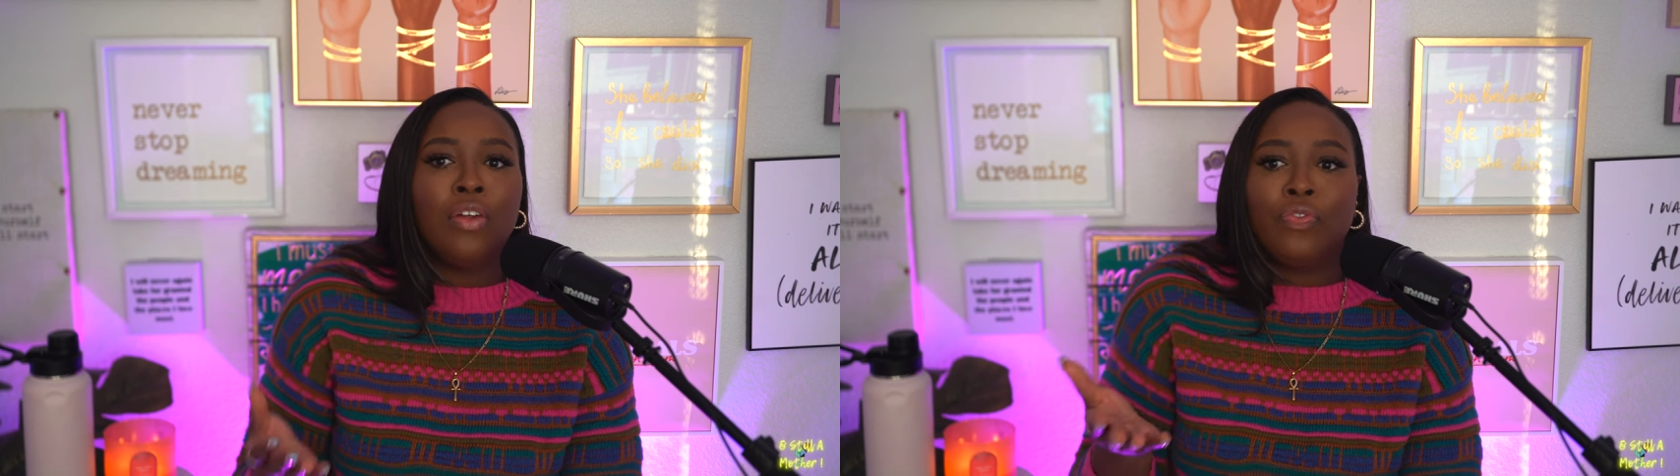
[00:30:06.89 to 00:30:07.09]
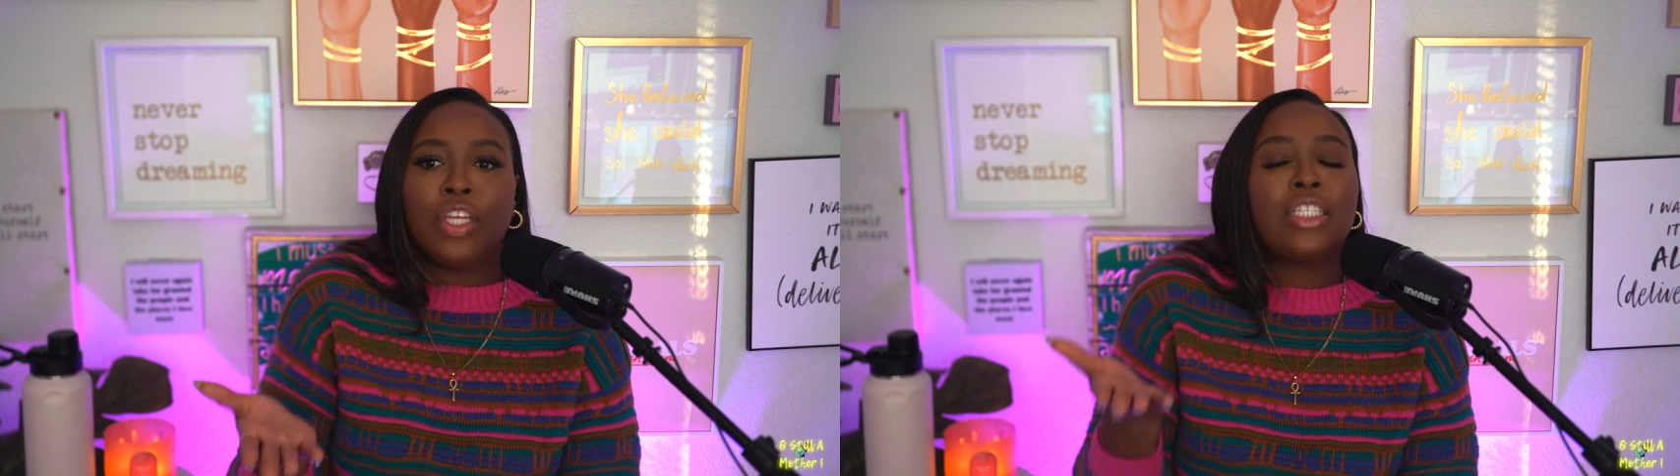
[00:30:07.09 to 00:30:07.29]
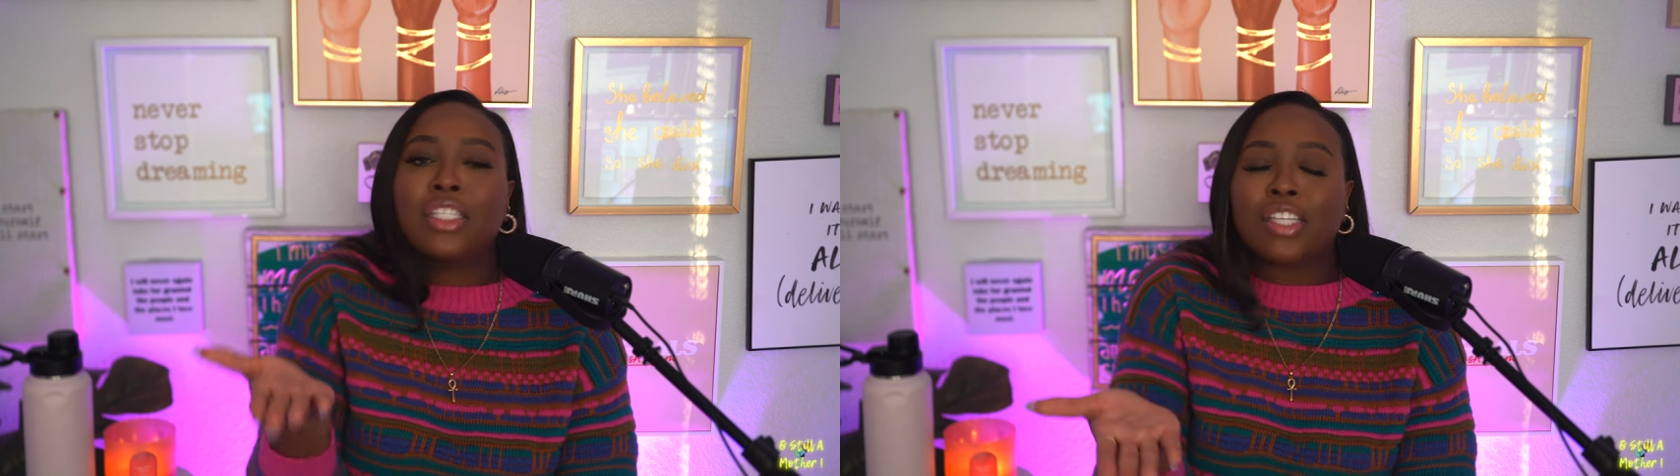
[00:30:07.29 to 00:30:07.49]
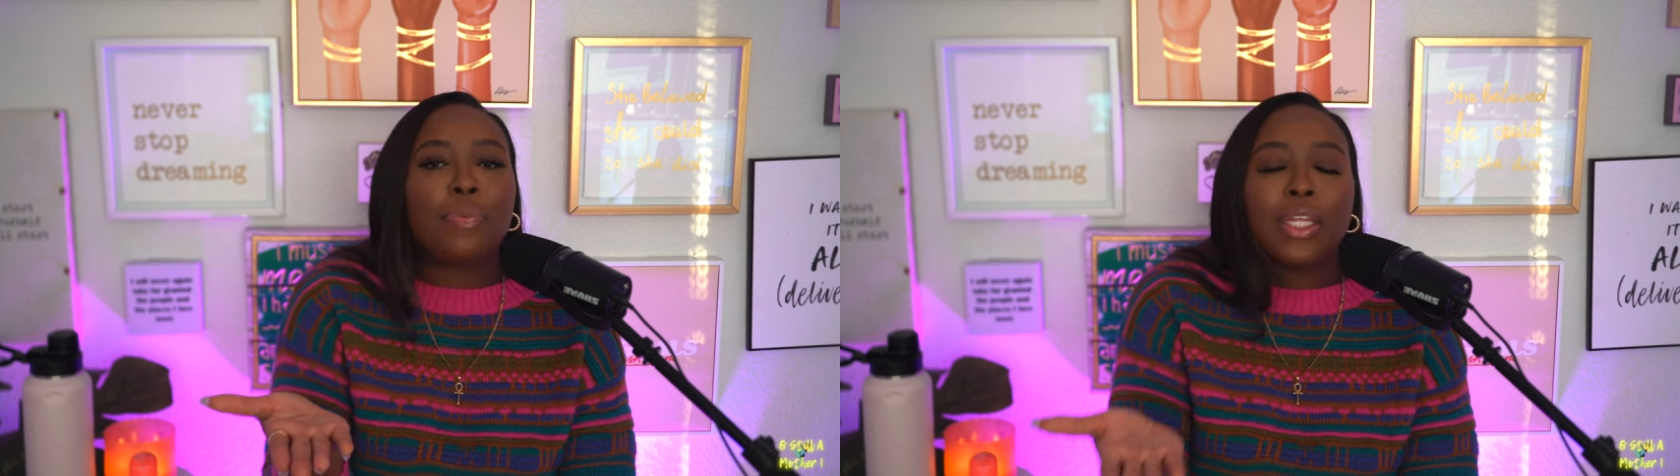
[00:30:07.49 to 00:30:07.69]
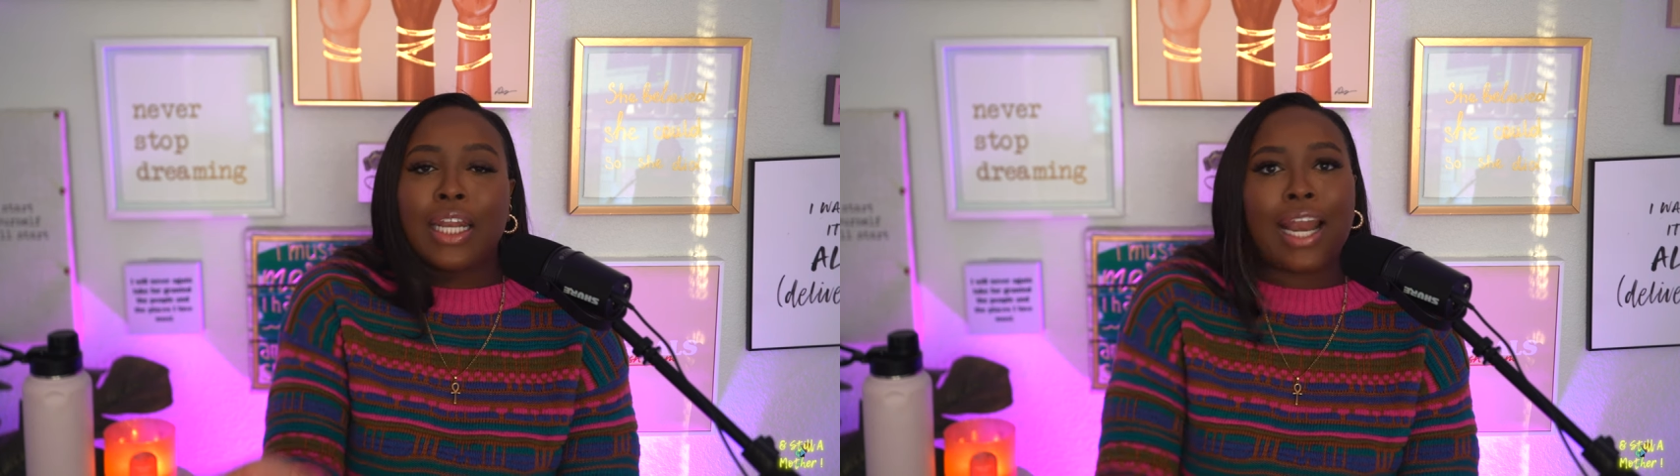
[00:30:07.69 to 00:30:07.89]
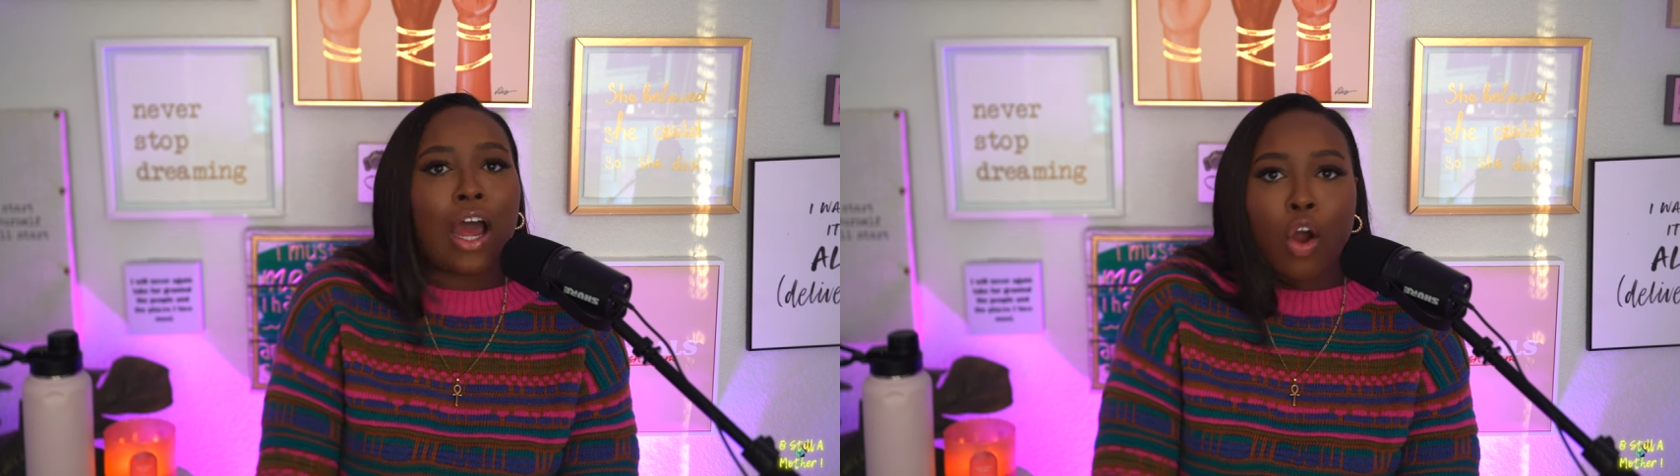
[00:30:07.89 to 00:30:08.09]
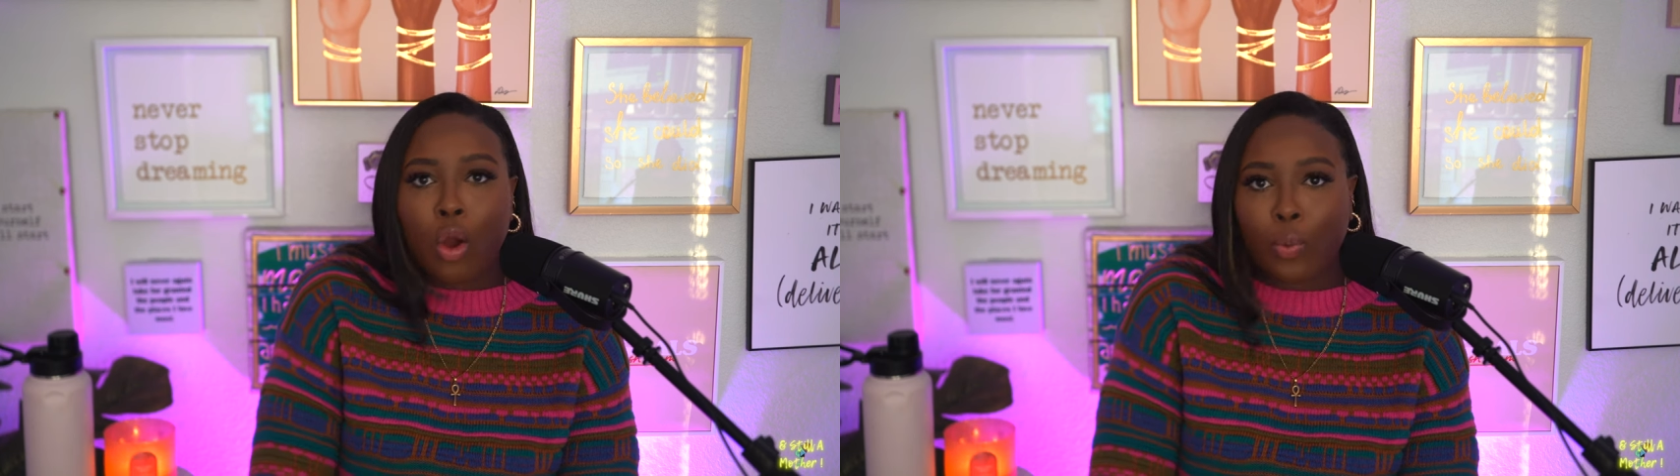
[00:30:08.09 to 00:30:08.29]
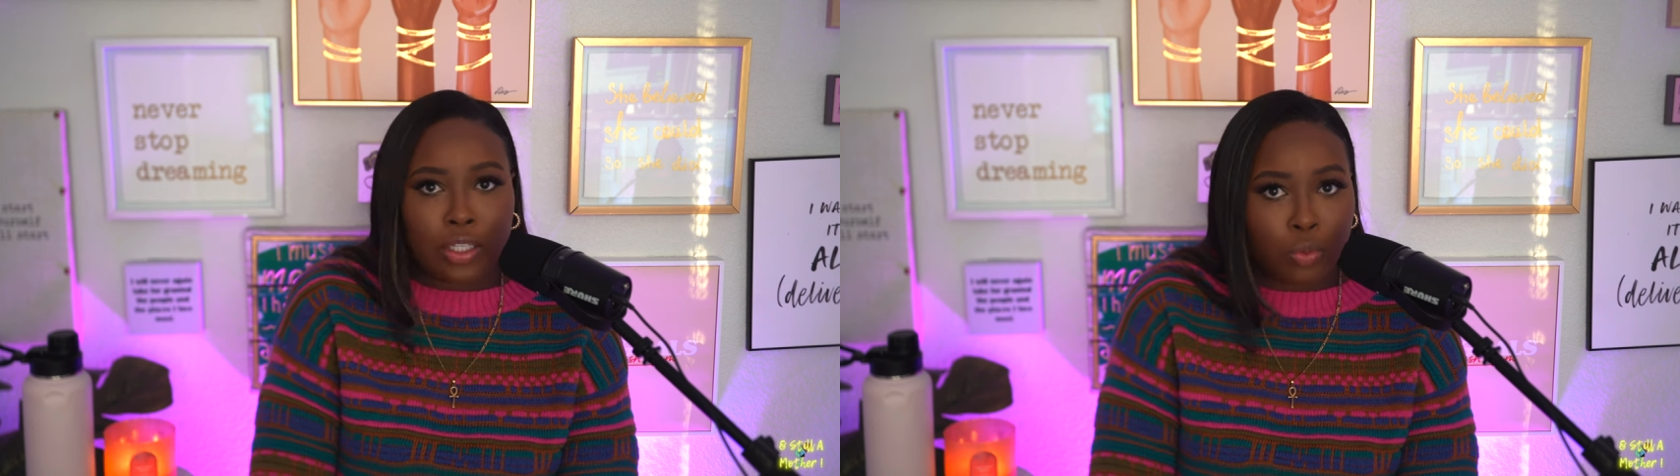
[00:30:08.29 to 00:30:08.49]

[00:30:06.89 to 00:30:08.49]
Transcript: this is something that I always